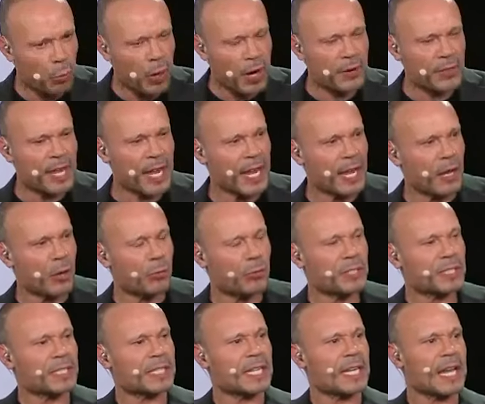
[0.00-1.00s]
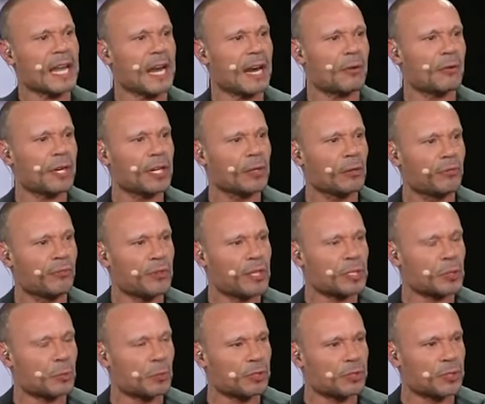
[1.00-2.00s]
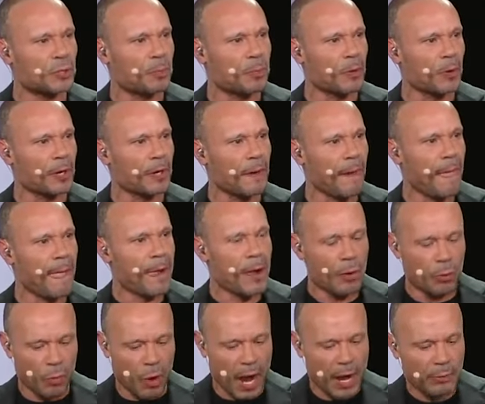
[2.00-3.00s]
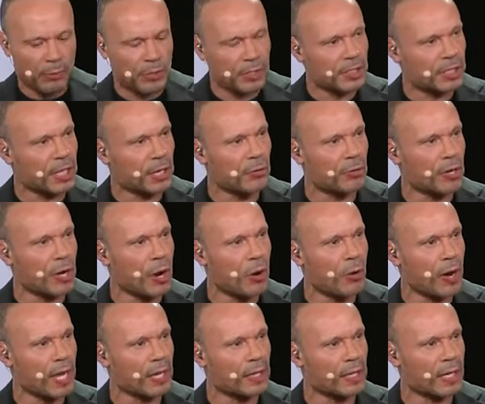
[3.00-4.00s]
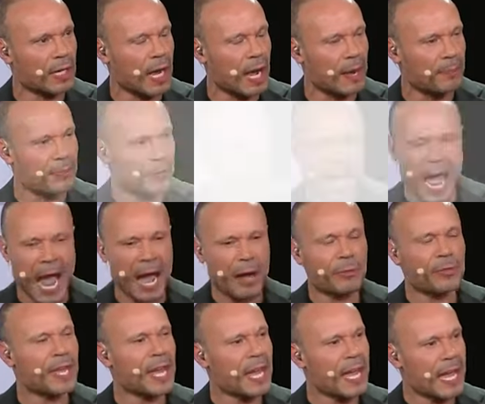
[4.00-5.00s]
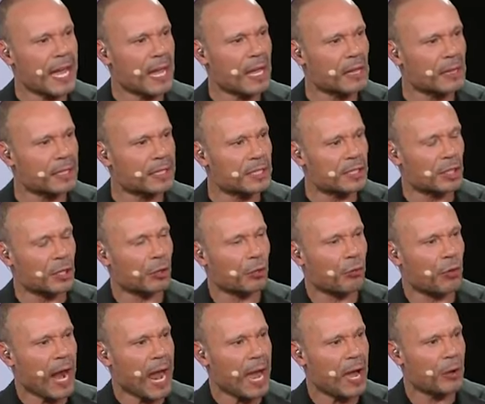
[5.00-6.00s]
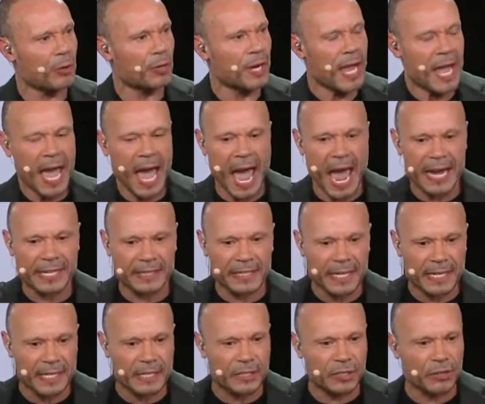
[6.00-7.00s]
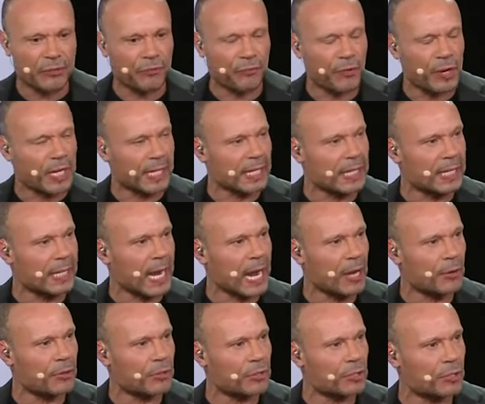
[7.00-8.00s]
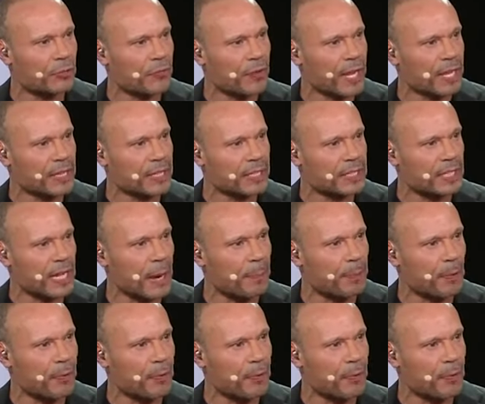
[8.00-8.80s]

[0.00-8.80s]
Where the hell was the aerial visual support? Why was there no helicopter? How the hell is the crowd acting as the freaking counter-surveillance operation?